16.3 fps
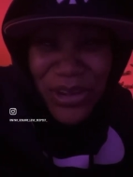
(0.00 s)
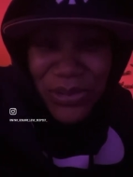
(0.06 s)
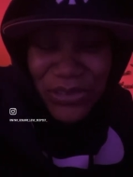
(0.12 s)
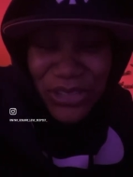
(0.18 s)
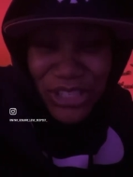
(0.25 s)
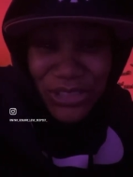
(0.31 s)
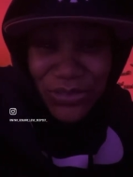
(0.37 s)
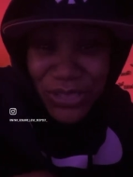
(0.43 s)

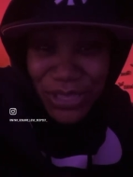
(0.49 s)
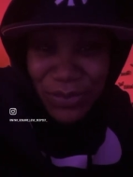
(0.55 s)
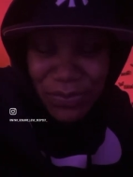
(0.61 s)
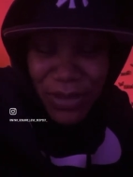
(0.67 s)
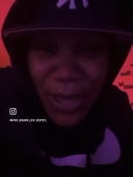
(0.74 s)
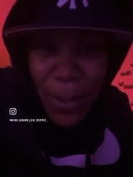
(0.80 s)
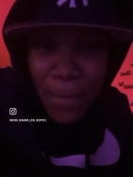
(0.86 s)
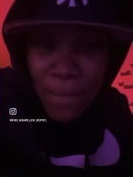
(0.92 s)
No
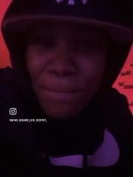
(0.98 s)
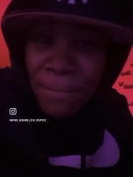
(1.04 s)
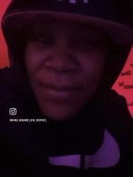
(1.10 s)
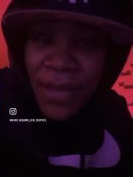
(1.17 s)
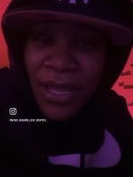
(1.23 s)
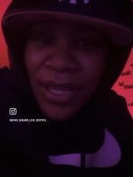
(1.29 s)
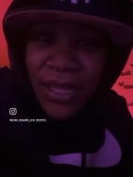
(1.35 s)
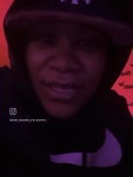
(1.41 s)
disrespect.
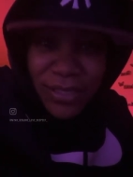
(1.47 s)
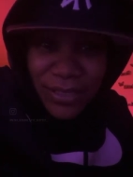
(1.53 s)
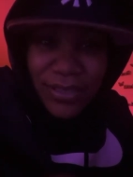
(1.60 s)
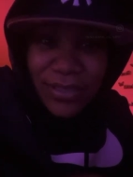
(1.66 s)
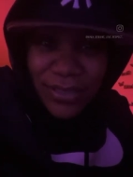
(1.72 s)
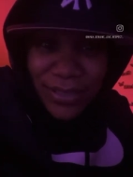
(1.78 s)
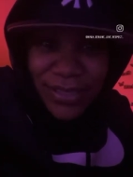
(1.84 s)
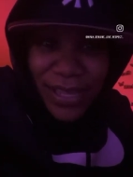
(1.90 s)

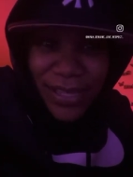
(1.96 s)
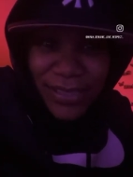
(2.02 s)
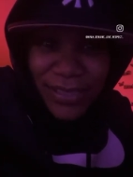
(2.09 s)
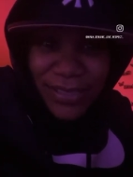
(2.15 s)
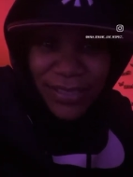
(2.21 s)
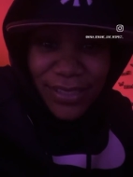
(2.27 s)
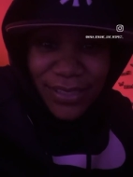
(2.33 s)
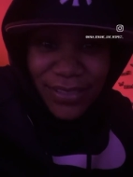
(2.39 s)

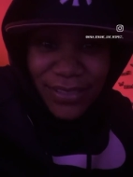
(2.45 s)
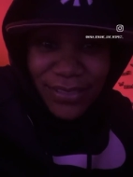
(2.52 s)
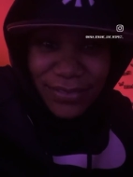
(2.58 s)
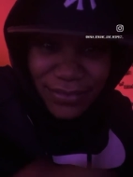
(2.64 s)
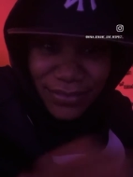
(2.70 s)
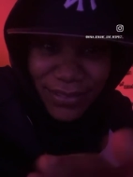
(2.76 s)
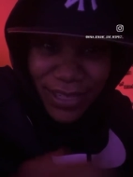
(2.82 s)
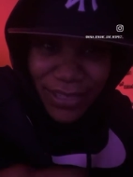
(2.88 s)
Nice city.
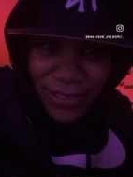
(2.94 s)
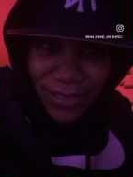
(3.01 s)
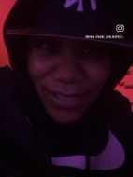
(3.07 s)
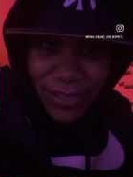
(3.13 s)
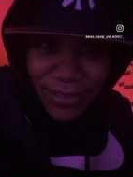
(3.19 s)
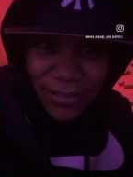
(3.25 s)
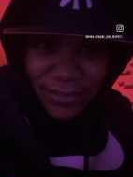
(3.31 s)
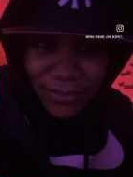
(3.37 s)
Nice
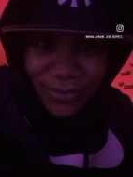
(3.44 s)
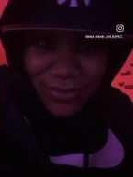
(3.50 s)
state.